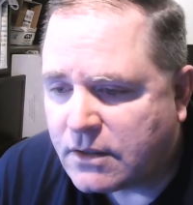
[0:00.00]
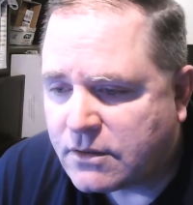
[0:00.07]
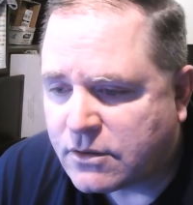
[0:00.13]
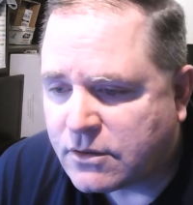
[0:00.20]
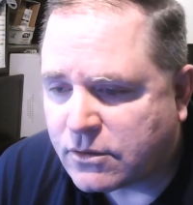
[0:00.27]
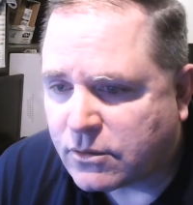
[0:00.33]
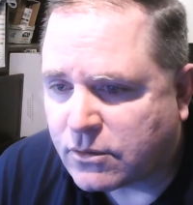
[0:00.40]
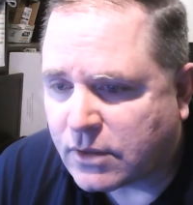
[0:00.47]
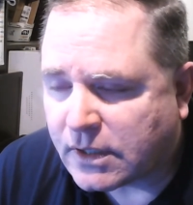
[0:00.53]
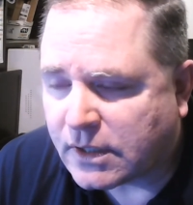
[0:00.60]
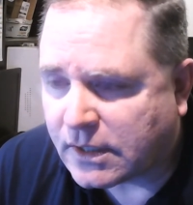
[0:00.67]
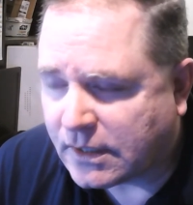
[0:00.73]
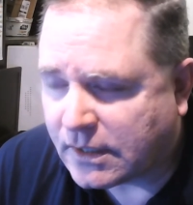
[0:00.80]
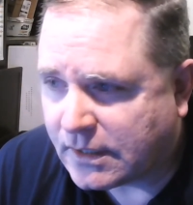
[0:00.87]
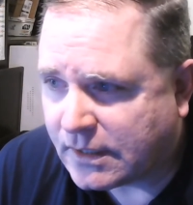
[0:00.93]
to
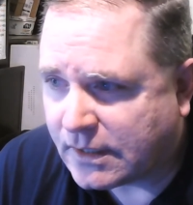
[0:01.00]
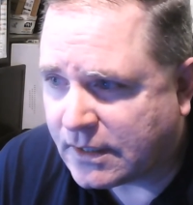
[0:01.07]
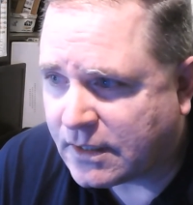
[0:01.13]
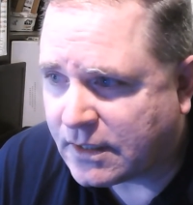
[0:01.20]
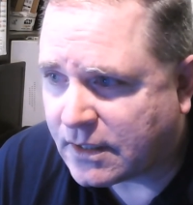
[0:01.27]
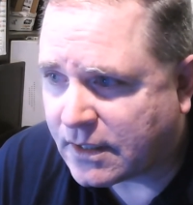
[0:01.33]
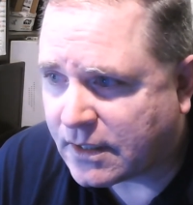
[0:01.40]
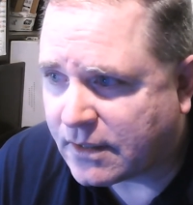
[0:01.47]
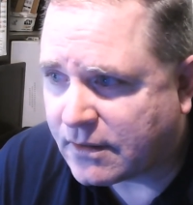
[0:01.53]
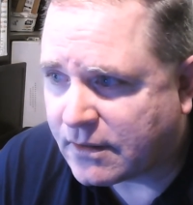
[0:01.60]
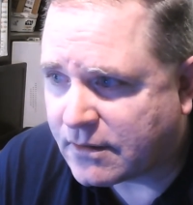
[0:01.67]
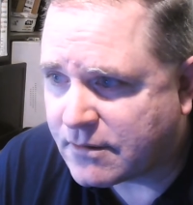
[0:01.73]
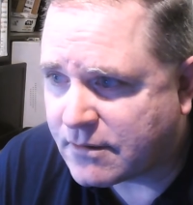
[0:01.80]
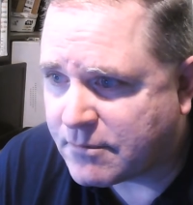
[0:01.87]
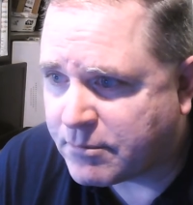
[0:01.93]
uh,
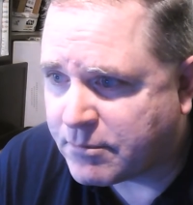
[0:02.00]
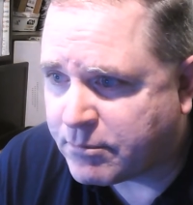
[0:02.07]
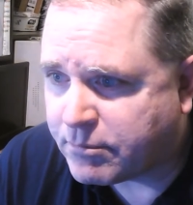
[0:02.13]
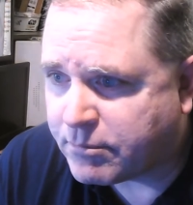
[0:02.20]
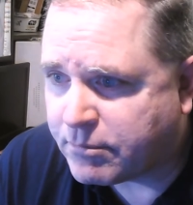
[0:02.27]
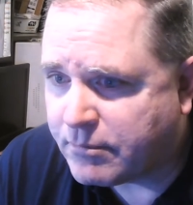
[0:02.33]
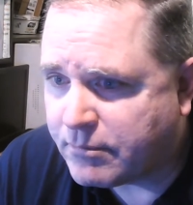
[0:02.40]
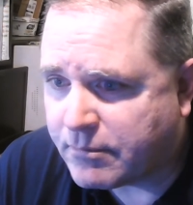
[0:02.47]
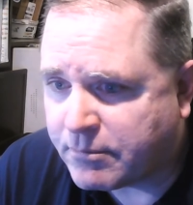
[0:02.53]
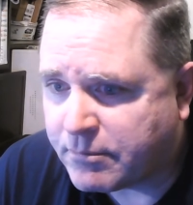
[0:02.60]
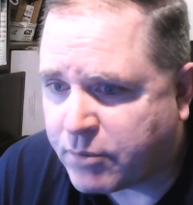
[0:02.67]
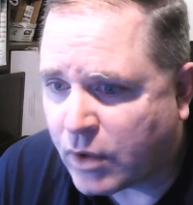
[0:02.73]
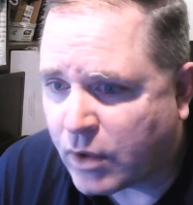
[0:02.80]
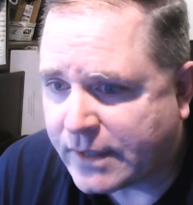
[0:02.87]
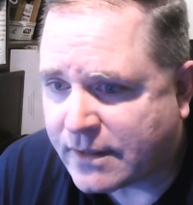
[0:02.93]

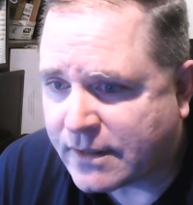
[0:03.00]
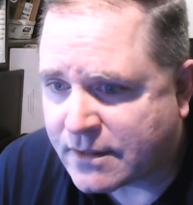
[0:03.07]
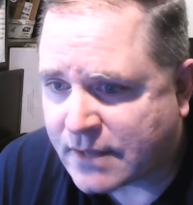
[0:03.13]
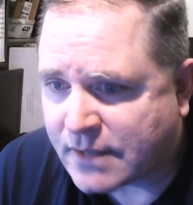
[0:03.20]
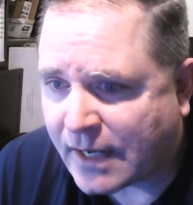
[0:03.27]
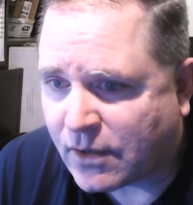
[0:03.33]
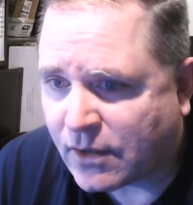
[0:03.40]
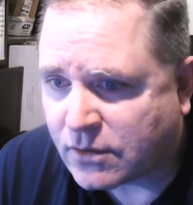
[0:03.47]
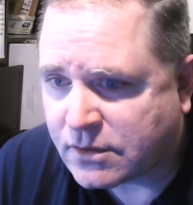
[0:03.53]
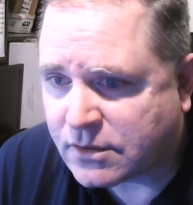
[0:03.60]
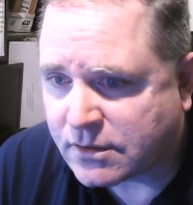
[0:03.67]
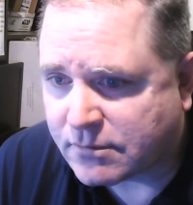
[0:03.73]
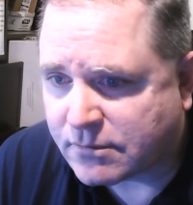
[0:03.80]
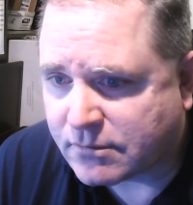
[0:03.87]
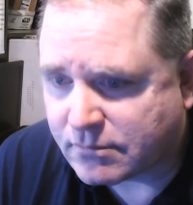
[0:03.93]
uh, point this out
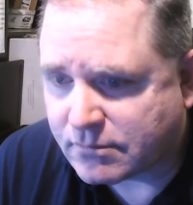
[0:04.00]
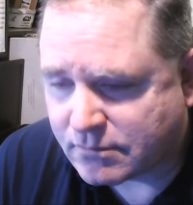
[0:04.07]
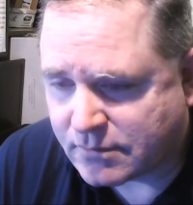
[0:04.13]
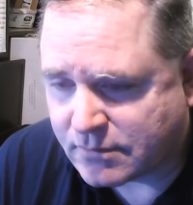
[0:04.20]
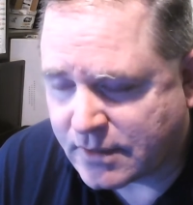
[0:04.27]
and